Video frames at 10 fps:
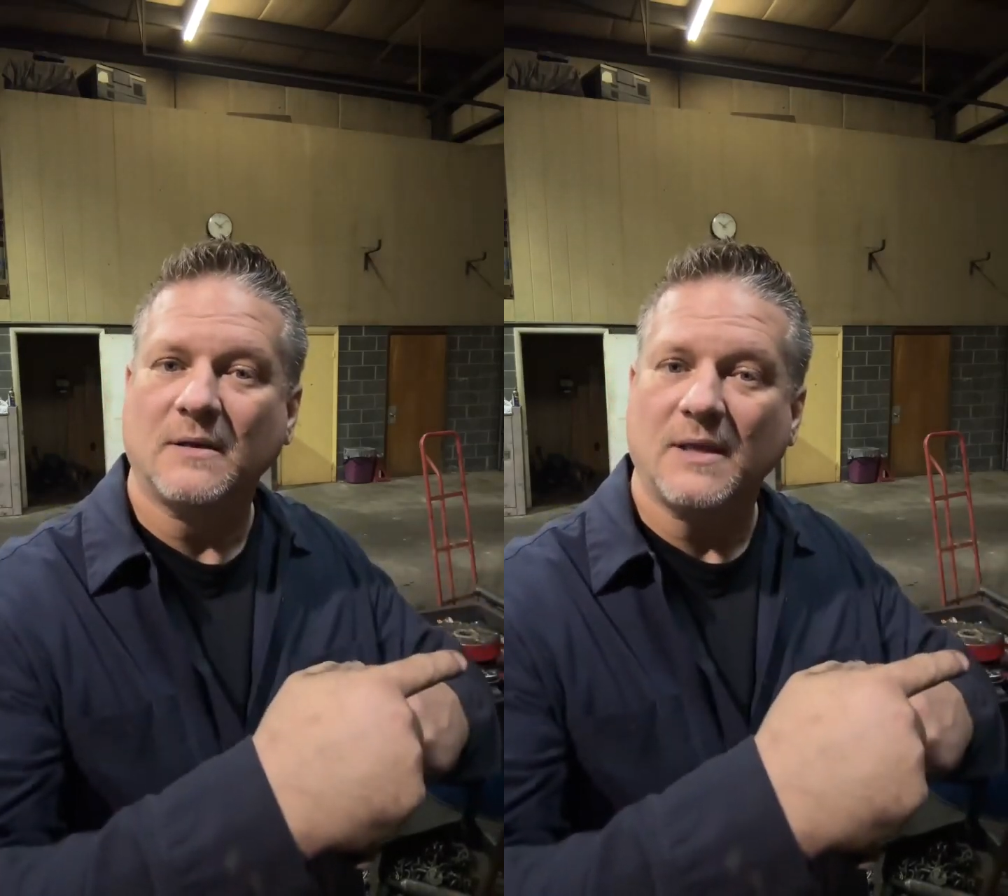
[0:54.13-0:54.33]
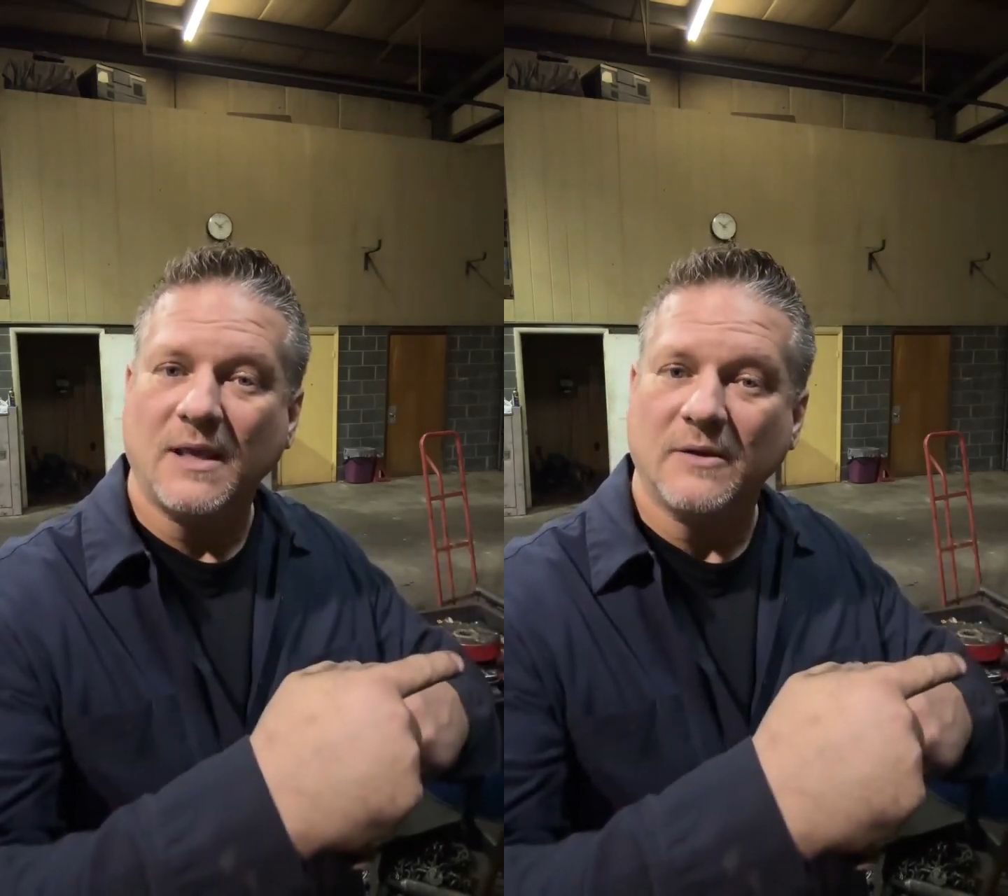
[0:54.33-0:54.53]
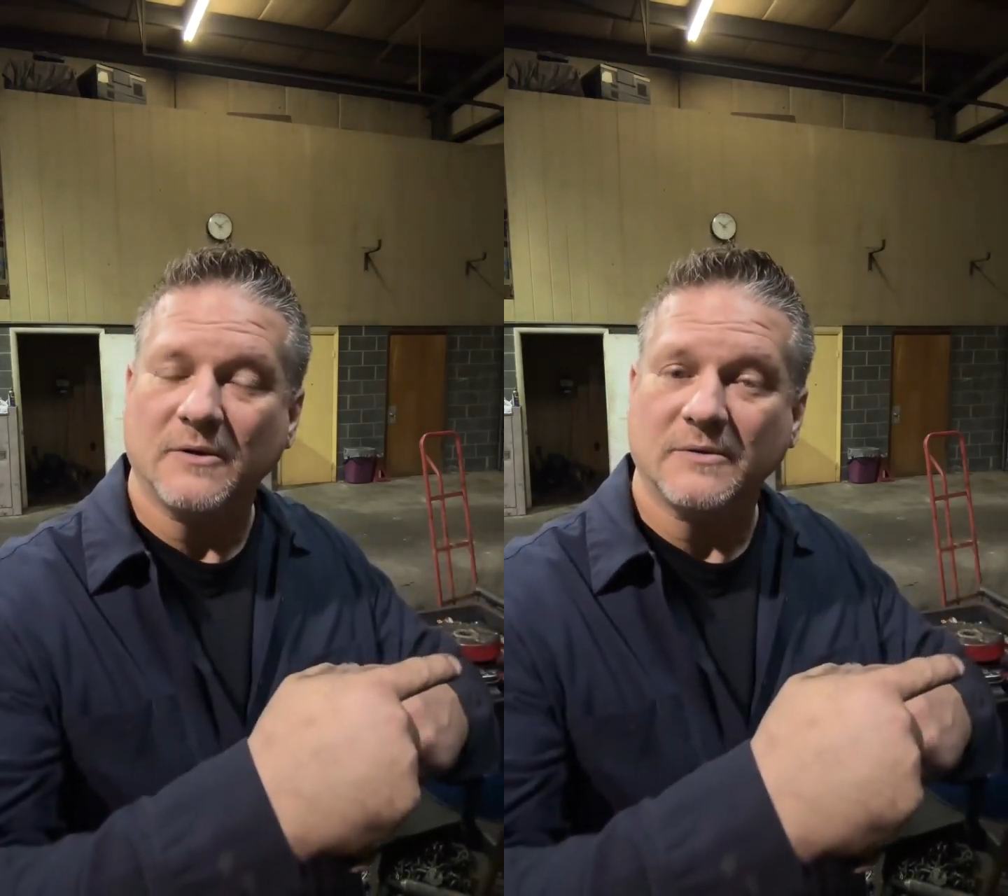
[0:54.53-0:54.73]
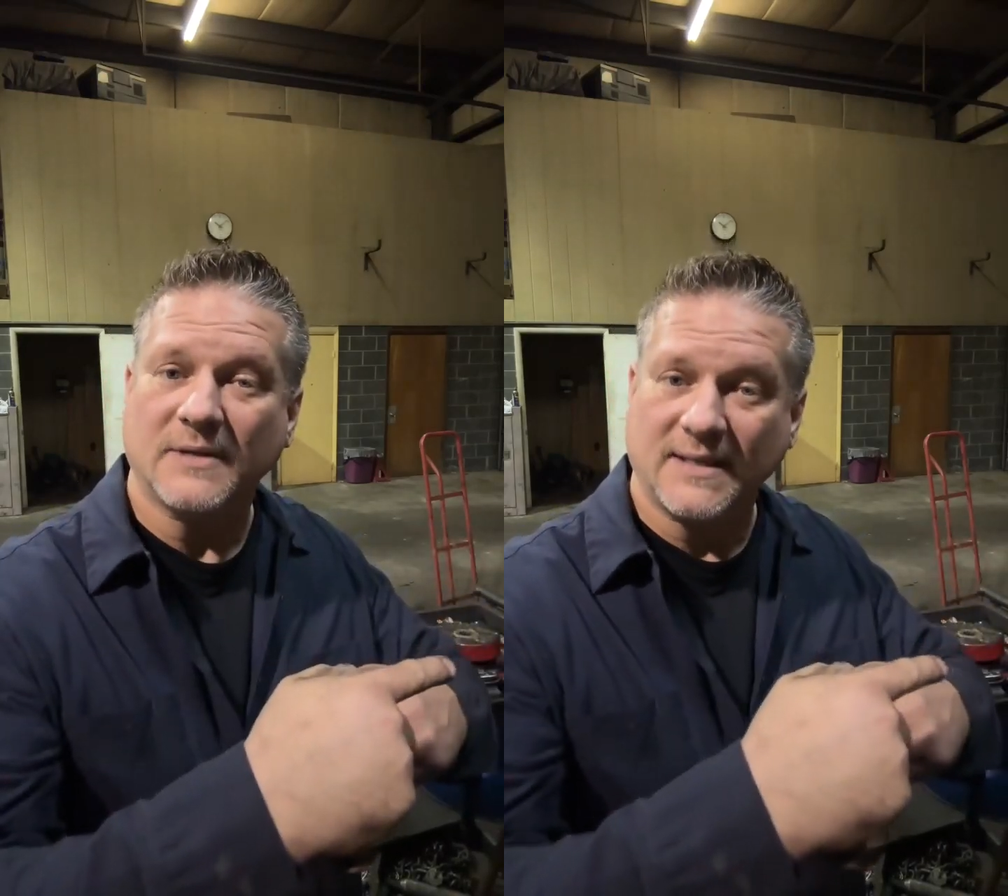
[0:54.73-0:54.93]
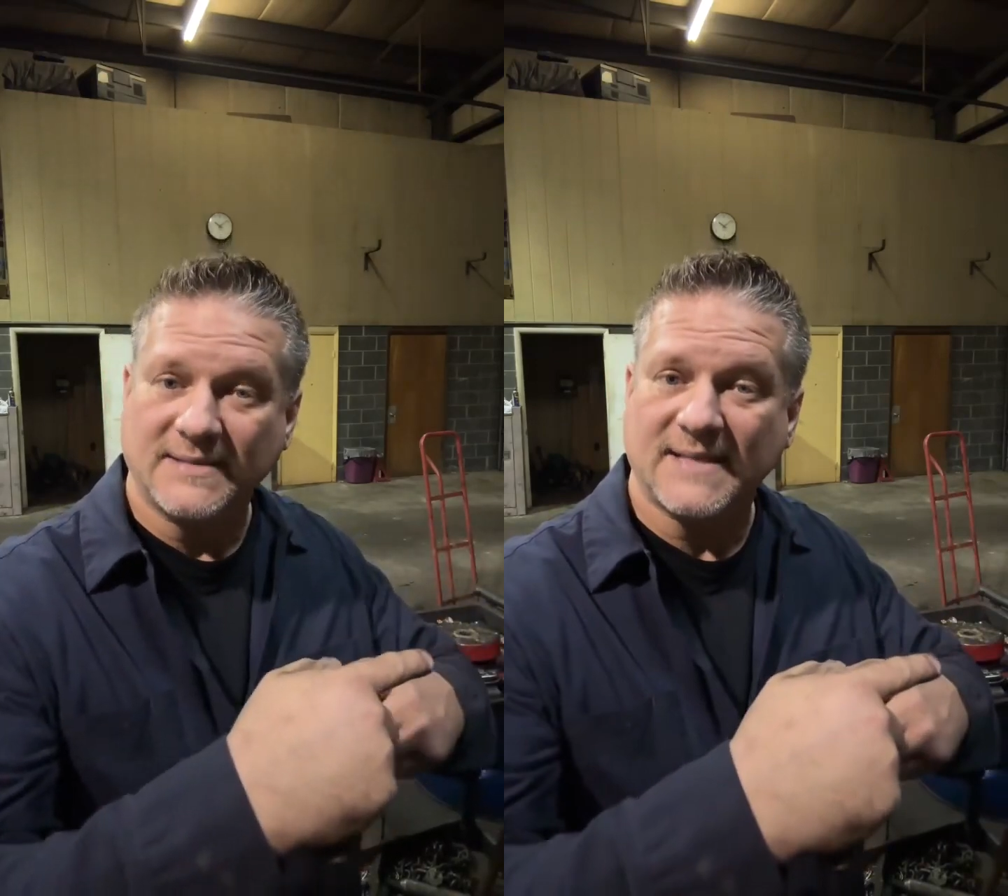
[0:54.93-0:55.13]
gears
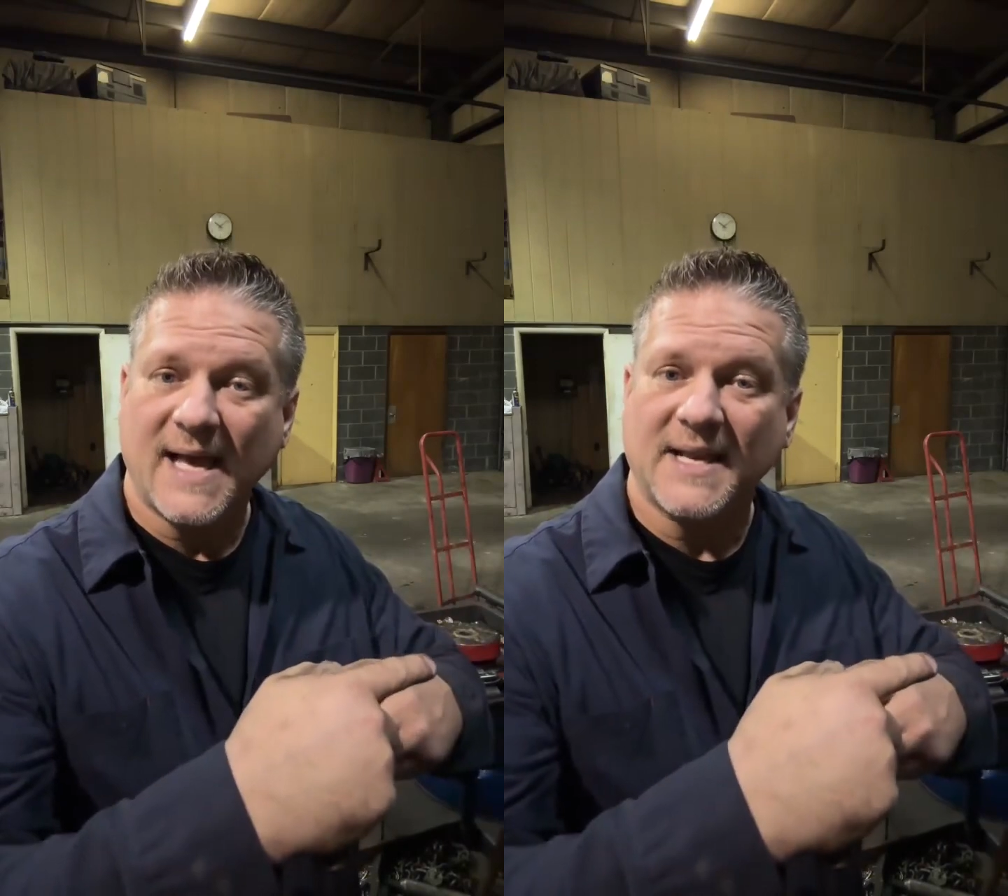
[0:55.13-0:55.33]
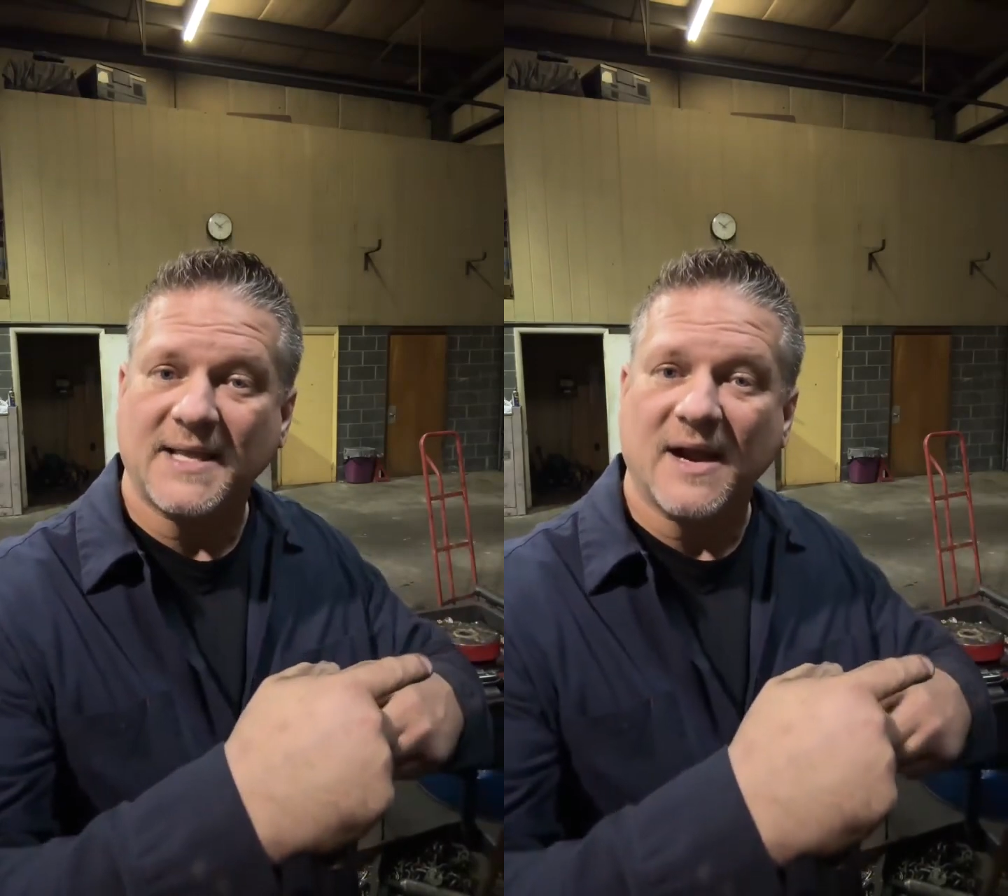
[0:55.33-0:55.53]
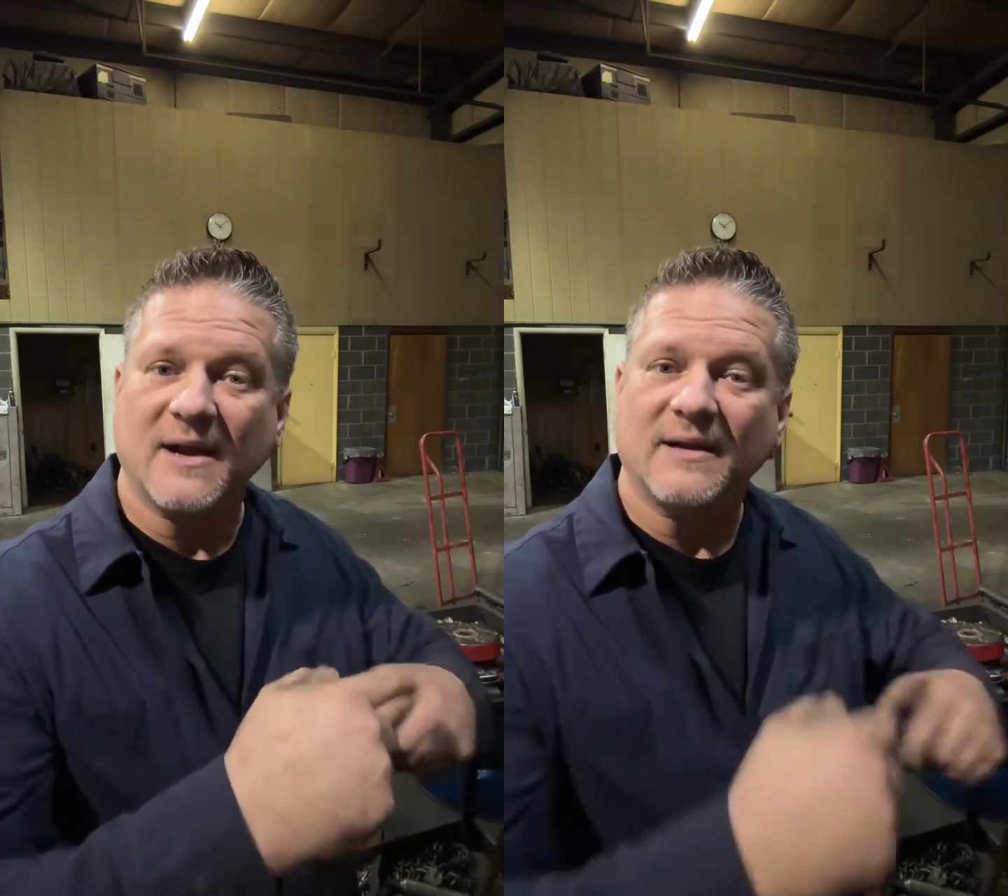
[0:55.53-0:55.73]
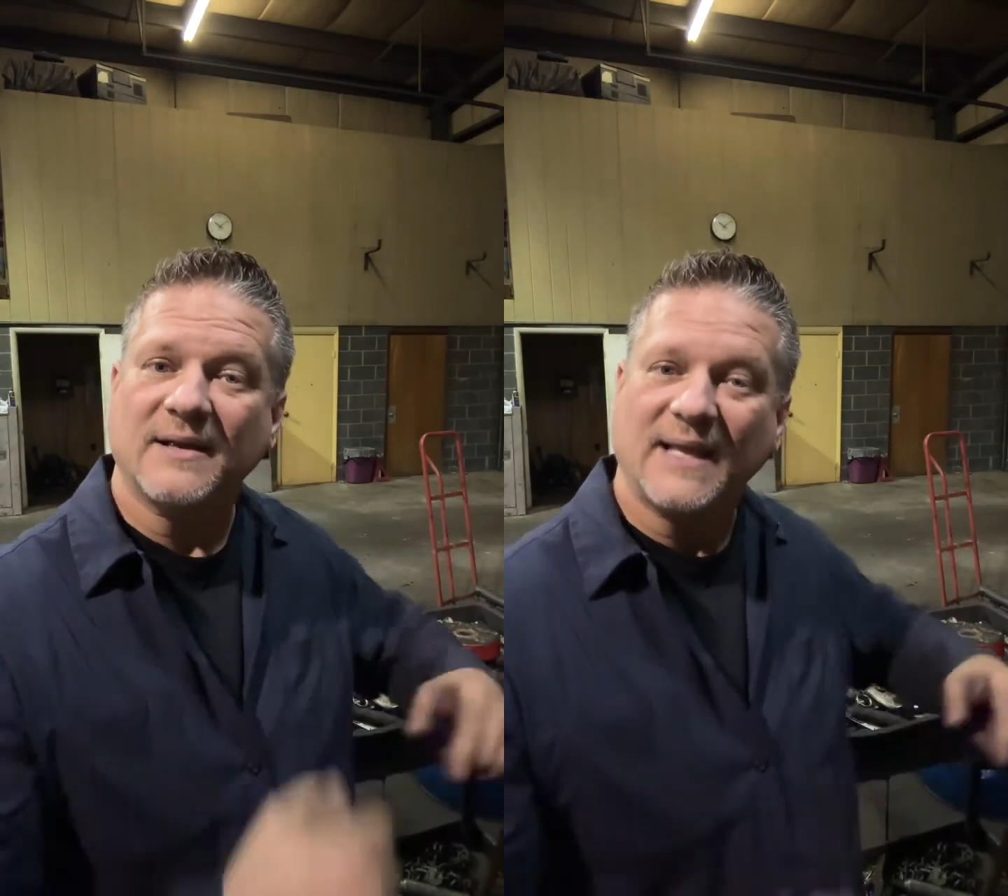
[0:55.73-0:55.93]
inside of there,